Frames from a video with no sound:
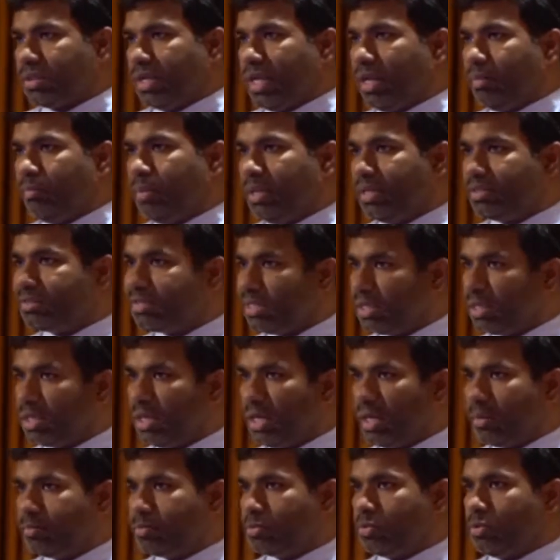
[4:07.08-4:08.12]
can be a
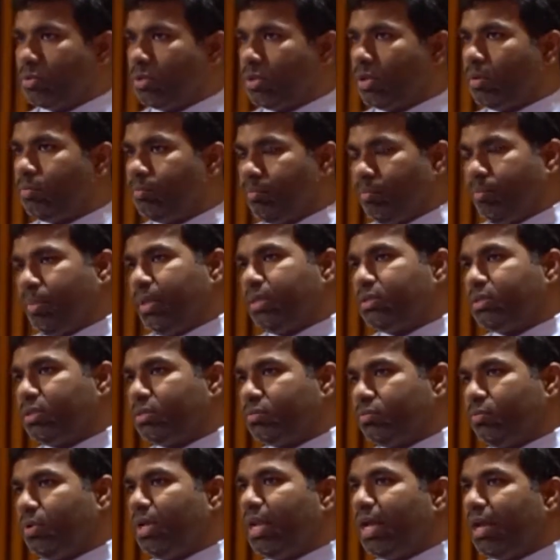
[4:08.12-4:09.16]
single episode, or
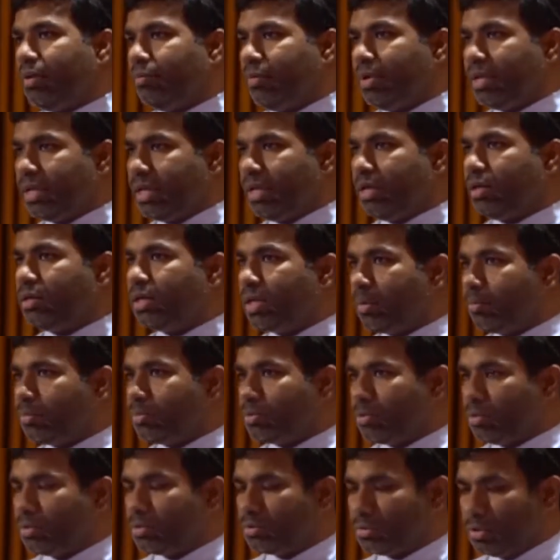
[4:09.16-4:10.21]
patients will have recurrent
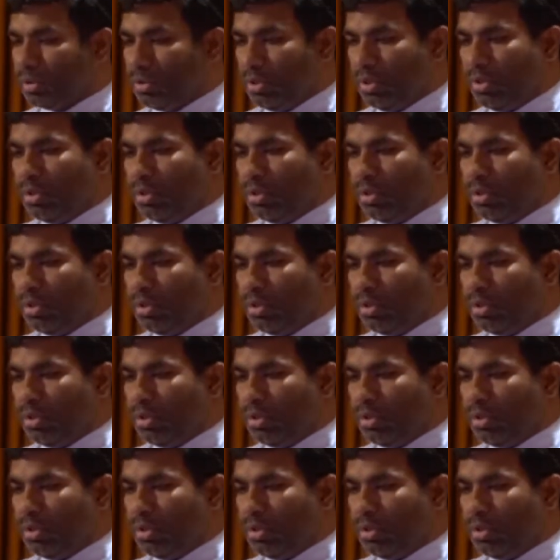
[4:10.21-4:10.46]
episodes.